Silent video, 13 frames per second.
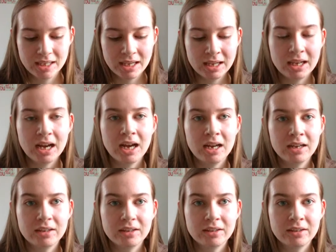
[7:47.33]
And
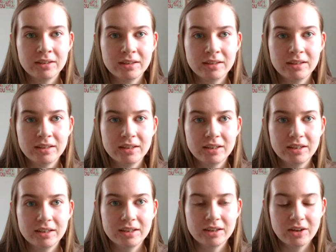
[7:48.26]
God
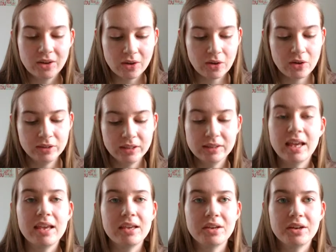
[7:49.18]
called the
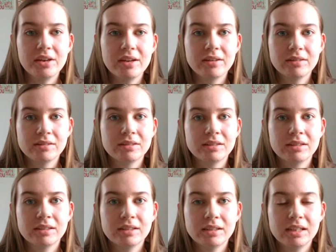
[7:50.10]
light good.
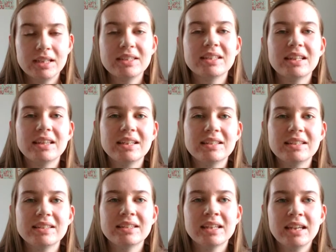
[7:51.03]
He said, this
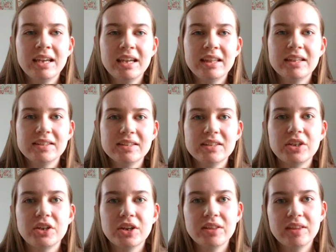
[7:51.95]
is a
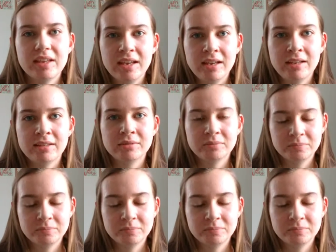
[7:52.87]
good thing.